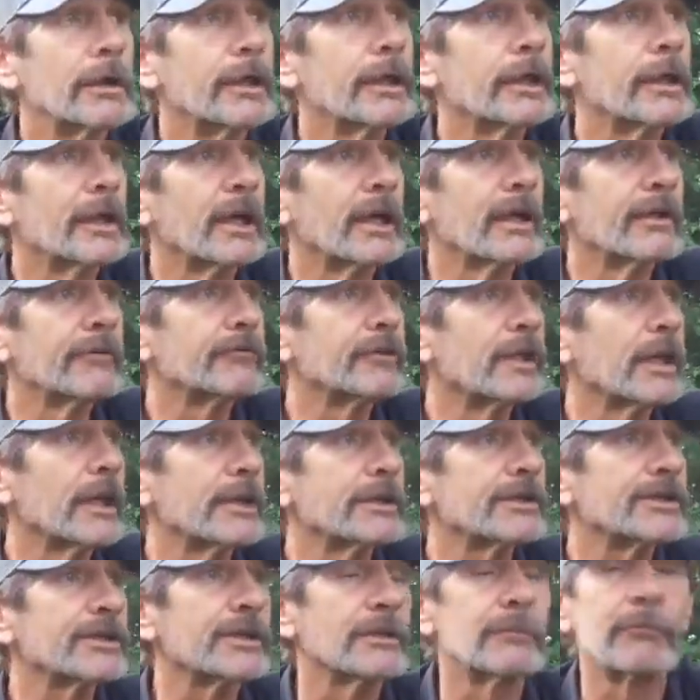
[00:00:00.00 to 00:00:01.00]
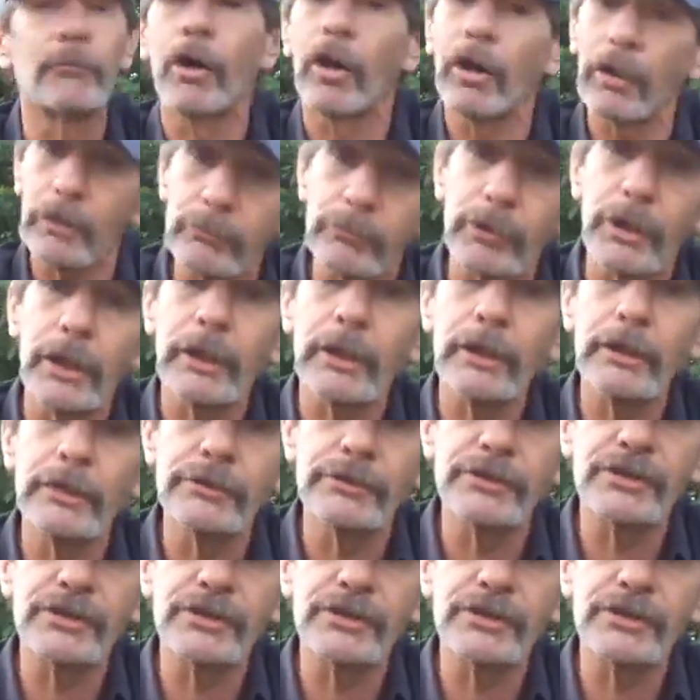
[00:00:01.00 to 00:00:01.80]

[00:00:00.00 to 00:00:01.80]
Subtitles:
And I've got some heartbreaking